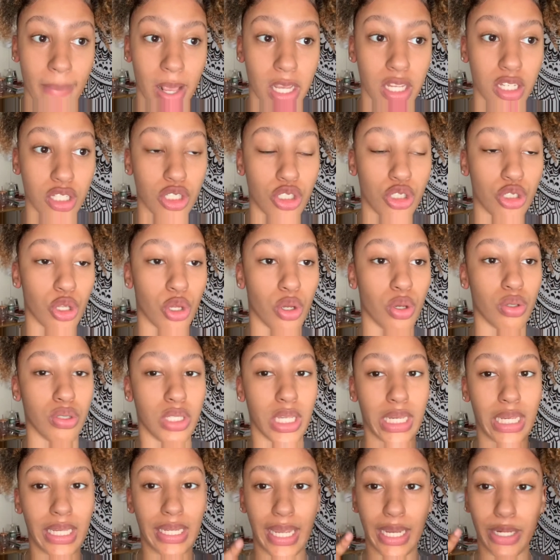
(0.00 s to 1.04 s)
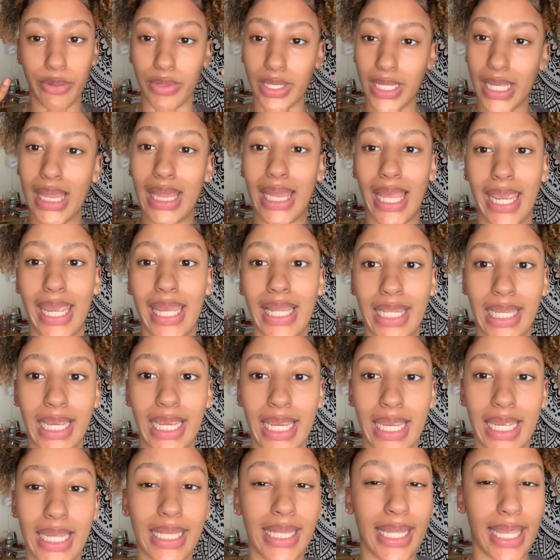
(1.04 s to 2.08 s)
so they can like really
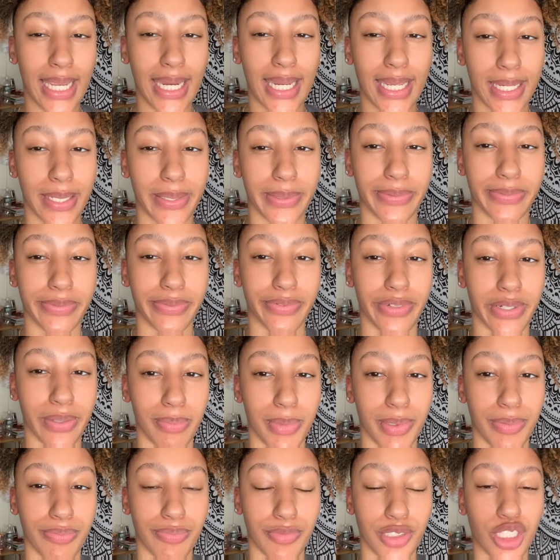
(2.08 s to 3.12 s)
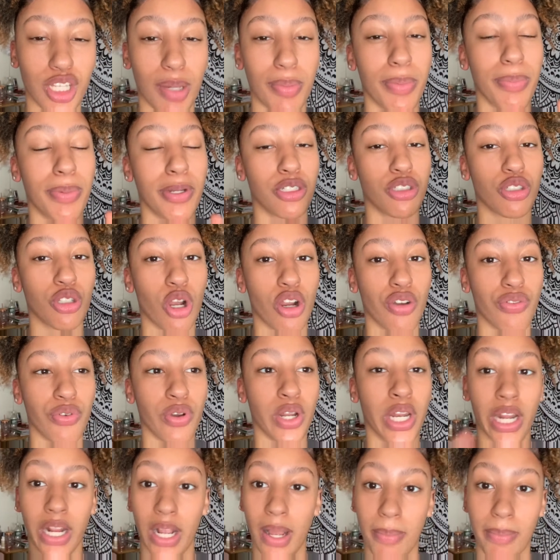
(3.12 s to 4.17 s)
lay down, feel me? So I'm gonna put a scarf on and
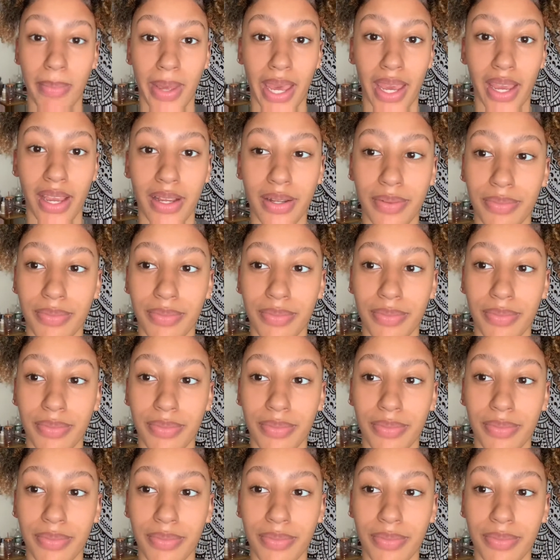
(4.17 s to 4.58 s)
come back.